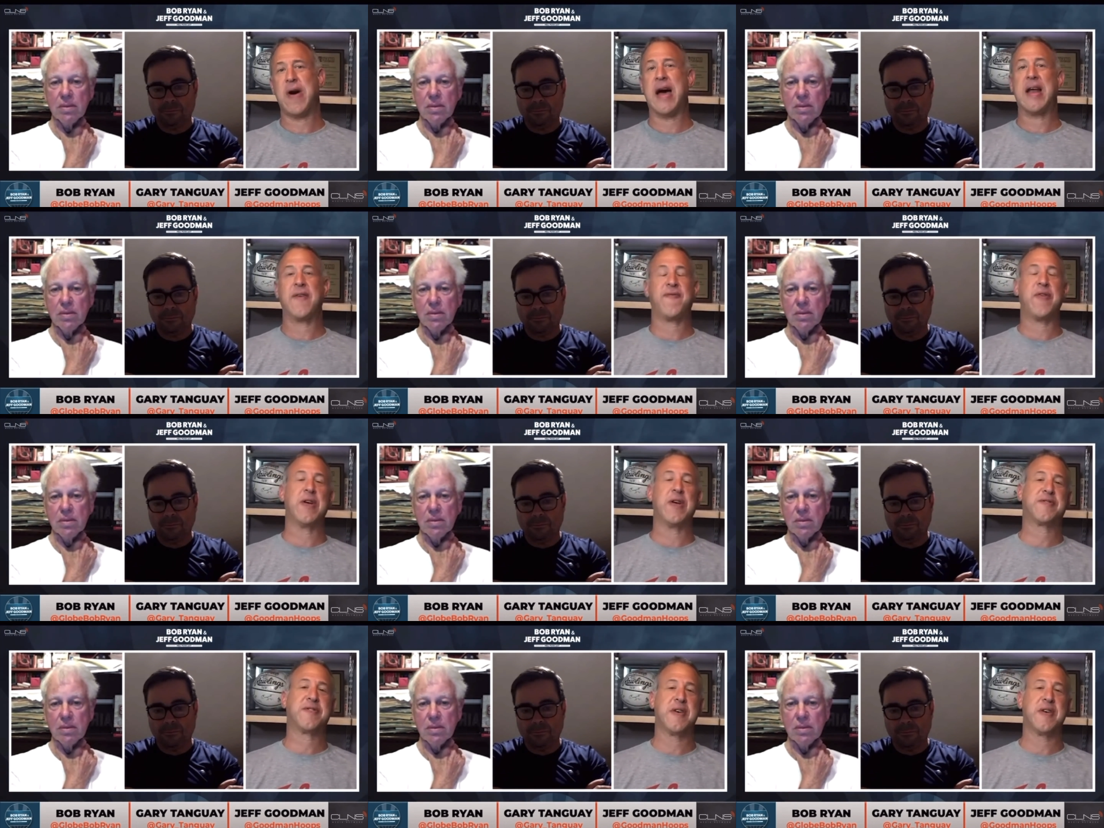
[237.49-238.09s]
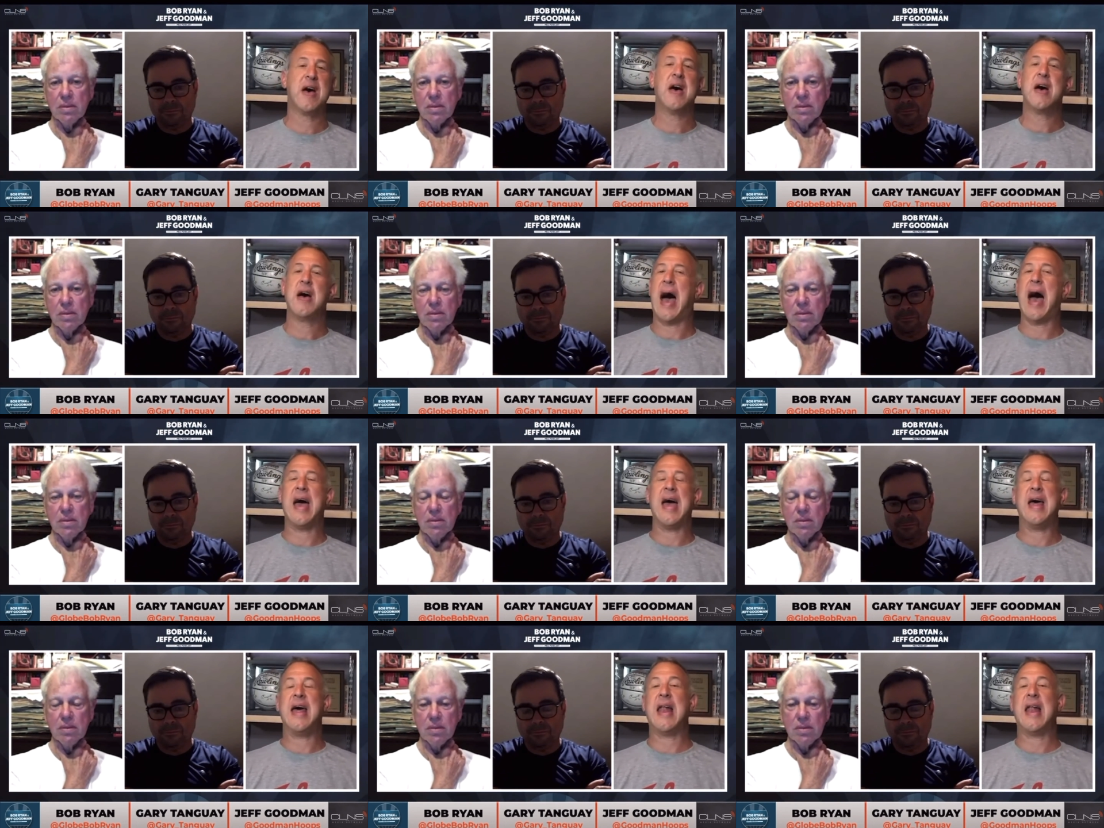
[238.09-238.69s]
Speaker 1: If it's I,
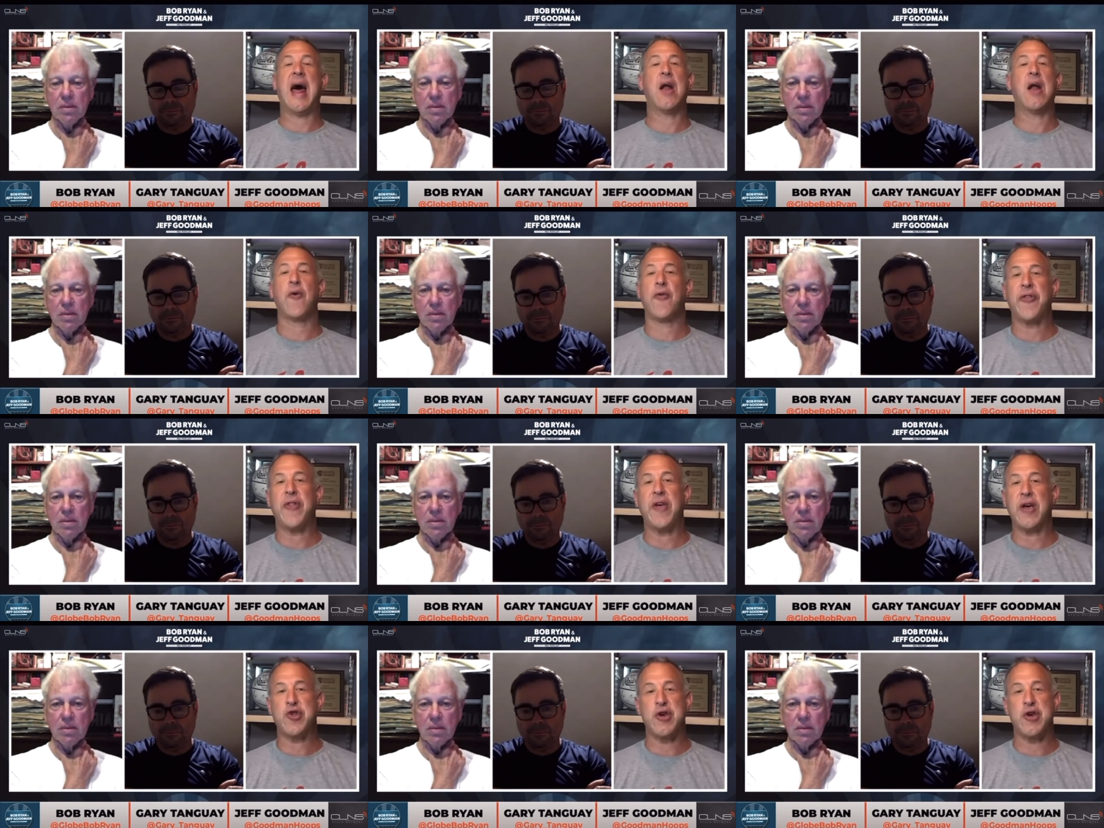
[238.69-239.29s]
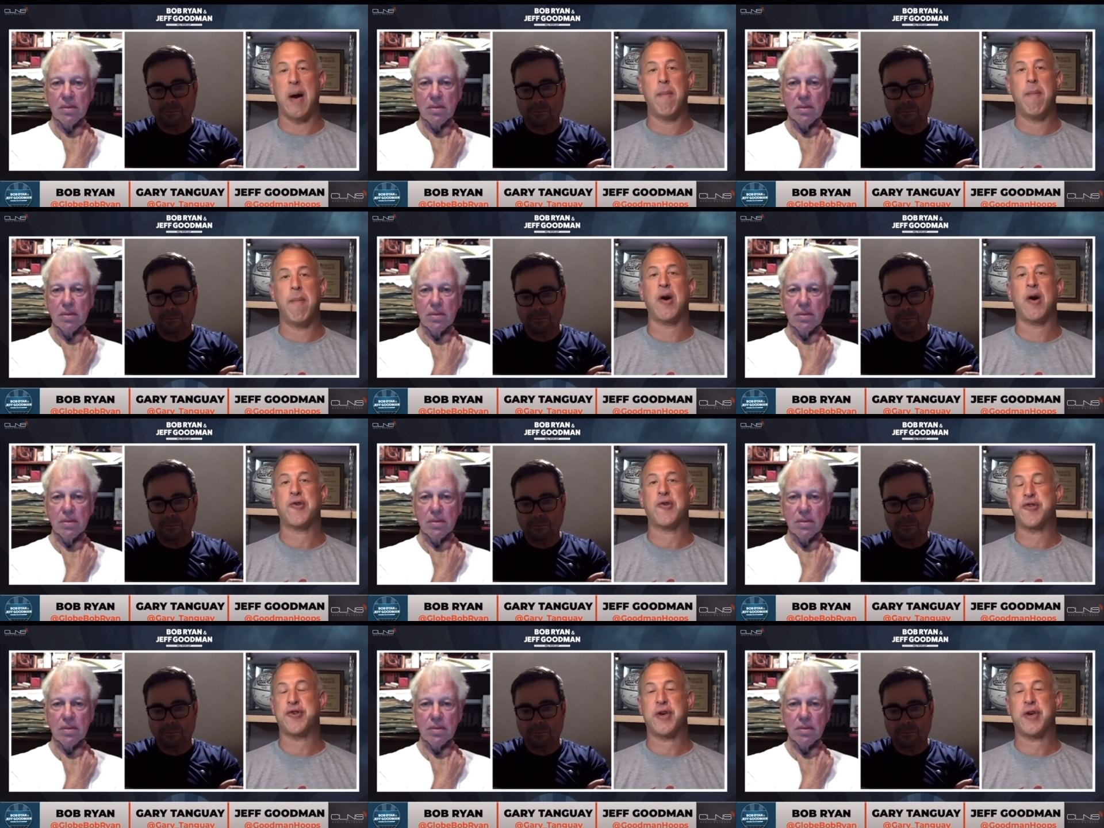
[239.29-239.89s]
and I don't think Sean Marks
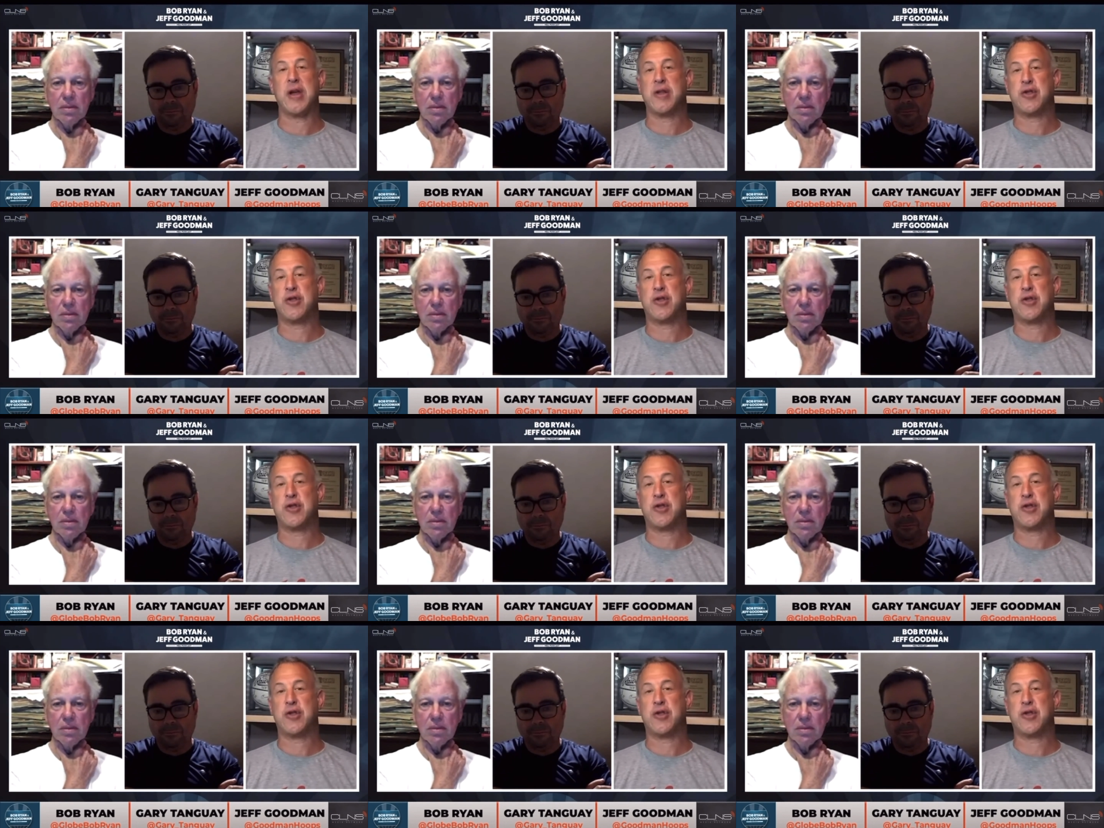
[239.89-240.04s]
is going to do